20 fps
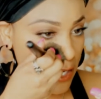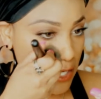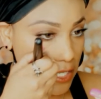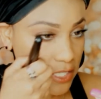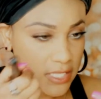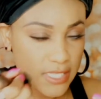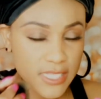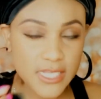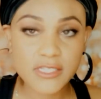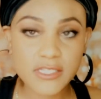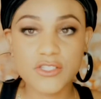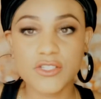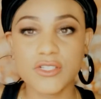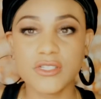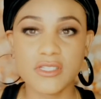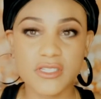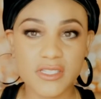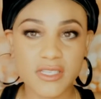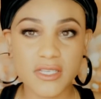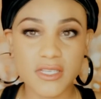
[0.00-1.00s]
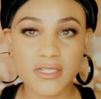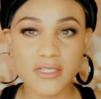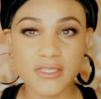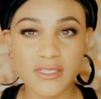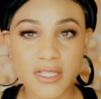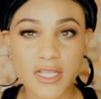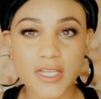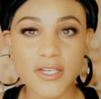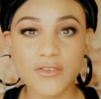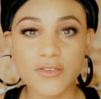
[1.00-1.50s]
unless your skin
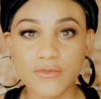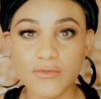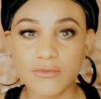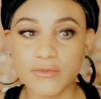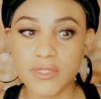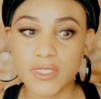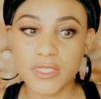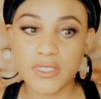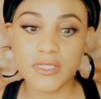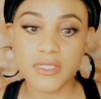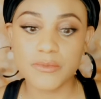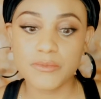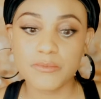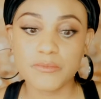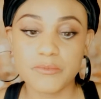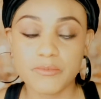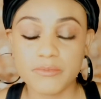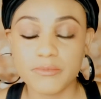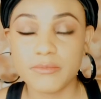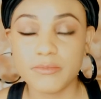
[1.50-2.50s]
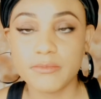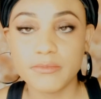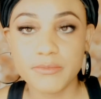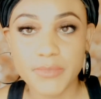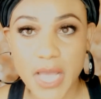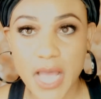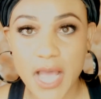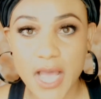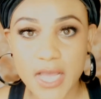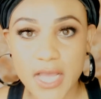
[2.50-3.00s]
is like really
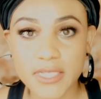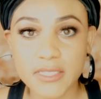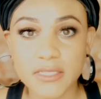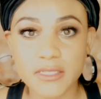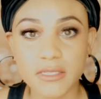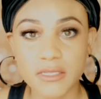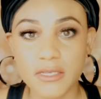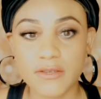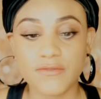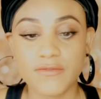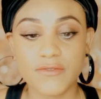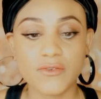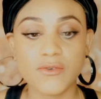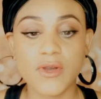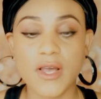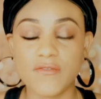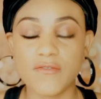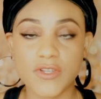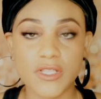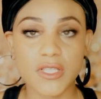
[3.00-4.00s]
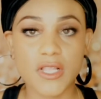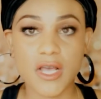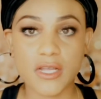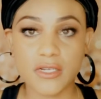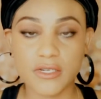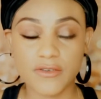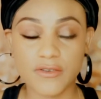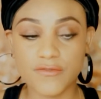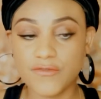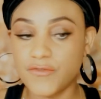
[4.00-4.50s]
bad, if you have a
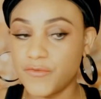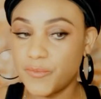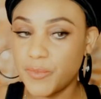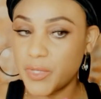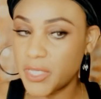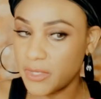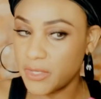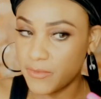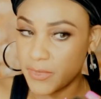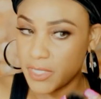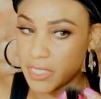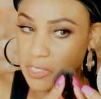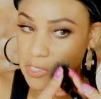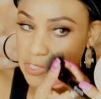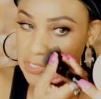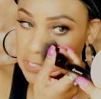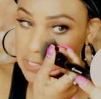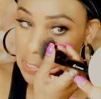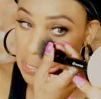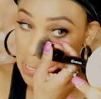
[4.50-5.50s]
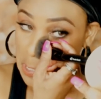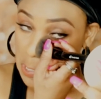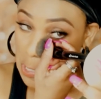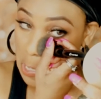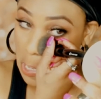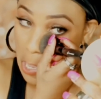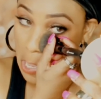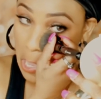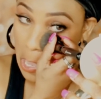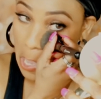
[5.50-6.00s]
lot of pigment too,
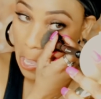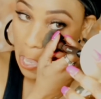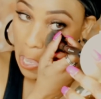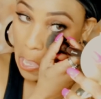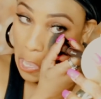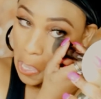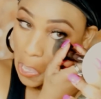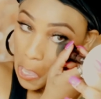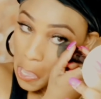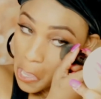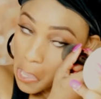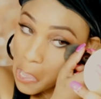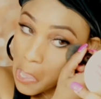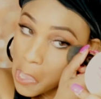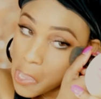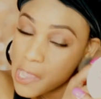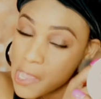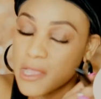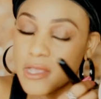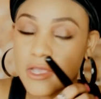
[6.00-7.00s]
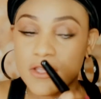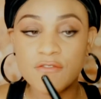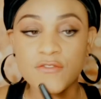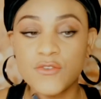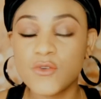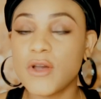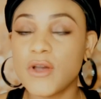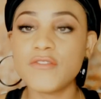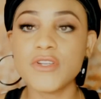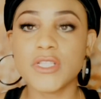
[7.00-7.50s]

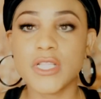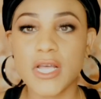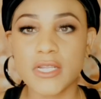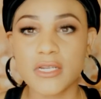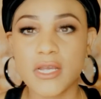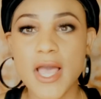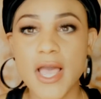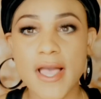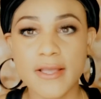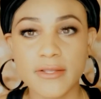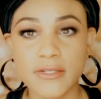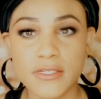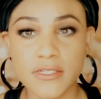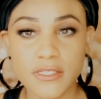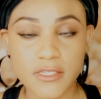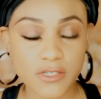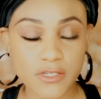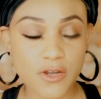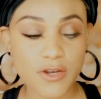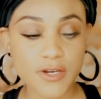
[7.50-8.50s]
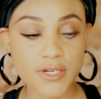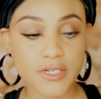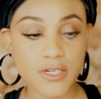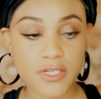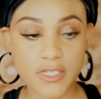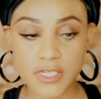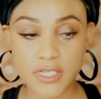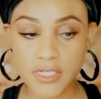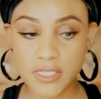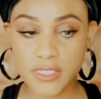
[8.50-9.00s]
if you have a lot of acne scarring
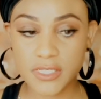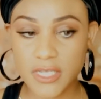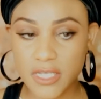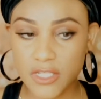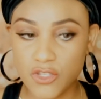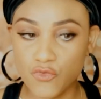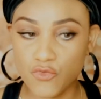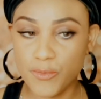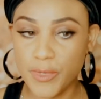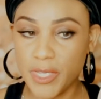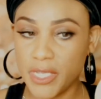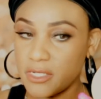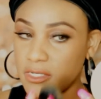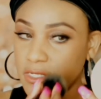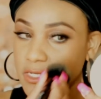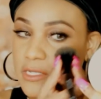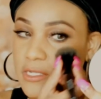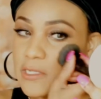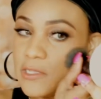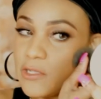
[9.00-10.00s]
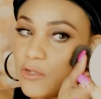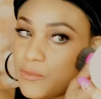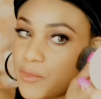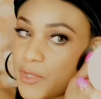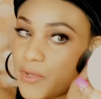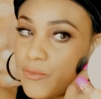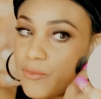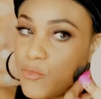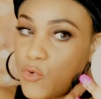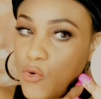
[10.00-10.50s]
on your skin, you may need a little
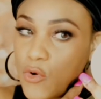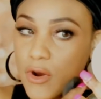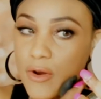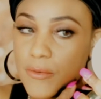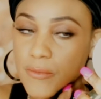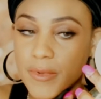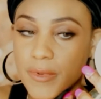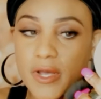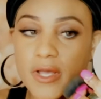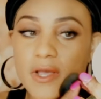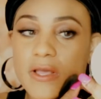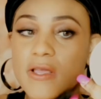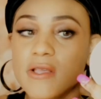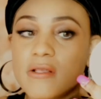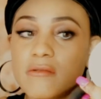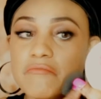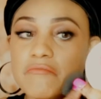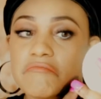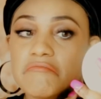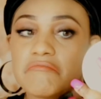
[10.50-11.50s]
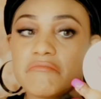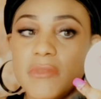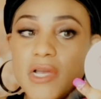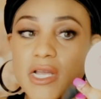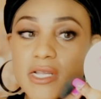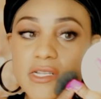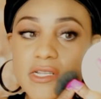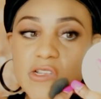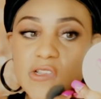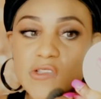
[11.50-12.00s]
bit more, but
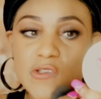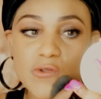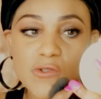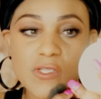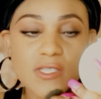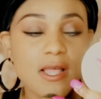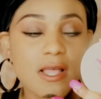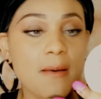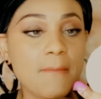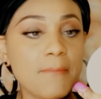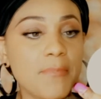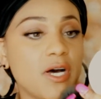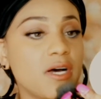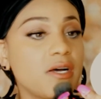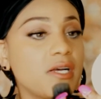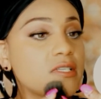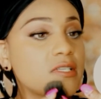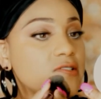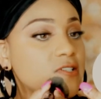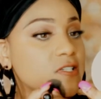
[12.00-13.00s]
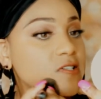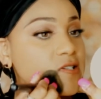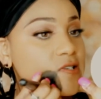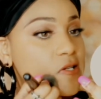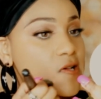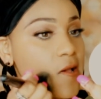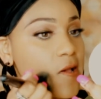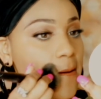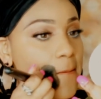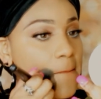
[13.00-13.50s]
I didn't use that
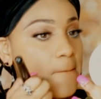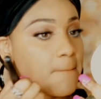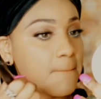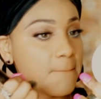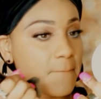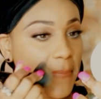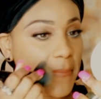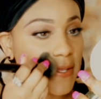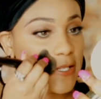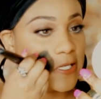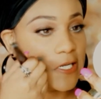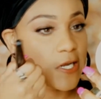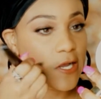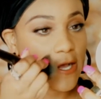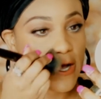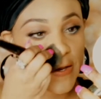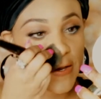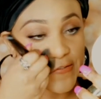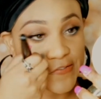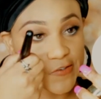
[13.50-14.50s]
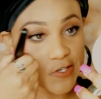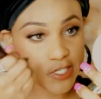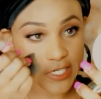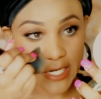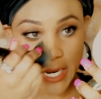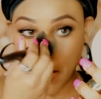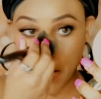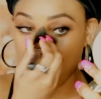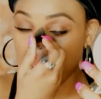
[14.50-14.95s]
much. And it covered